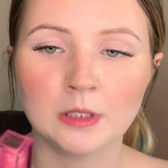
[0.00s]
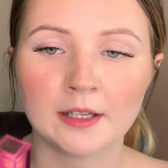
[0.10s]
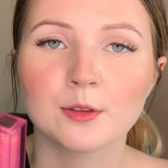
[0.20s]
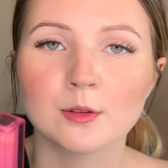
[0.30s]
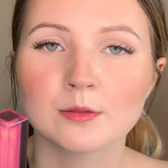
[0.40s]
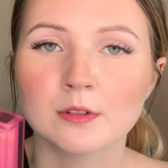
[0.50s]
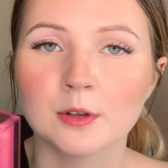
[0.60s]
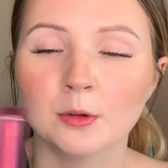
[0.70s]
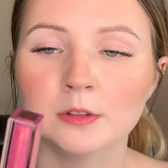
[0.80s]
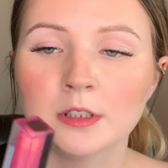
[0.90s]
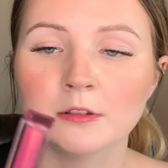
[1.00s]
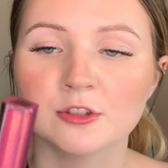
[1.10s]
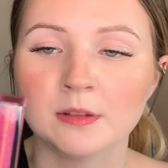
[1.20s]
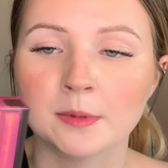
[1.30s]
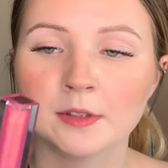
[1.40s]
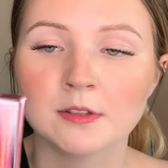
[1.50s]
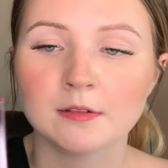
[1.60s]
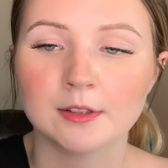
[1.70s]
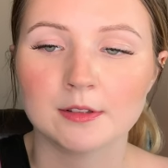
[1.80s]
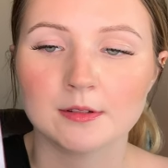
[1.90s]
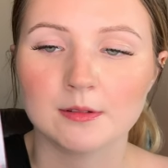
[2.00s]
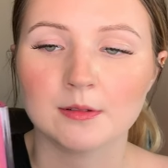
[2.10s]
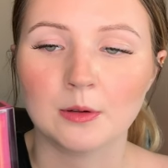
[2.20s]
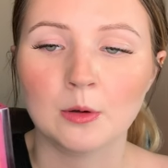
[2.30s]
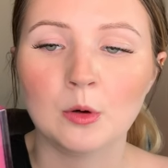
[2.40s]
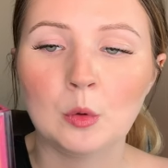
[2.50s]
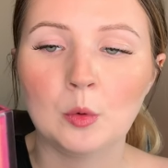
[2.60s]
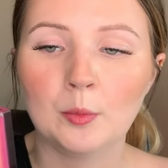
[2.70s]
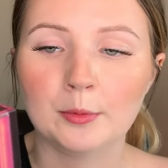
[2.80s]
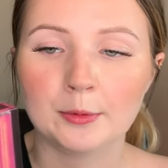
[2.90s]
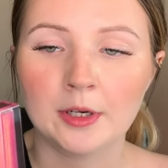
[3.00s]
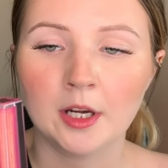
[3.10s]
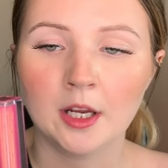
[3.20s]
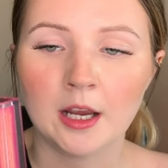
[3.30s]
Like those gold little shimmers look so pretty.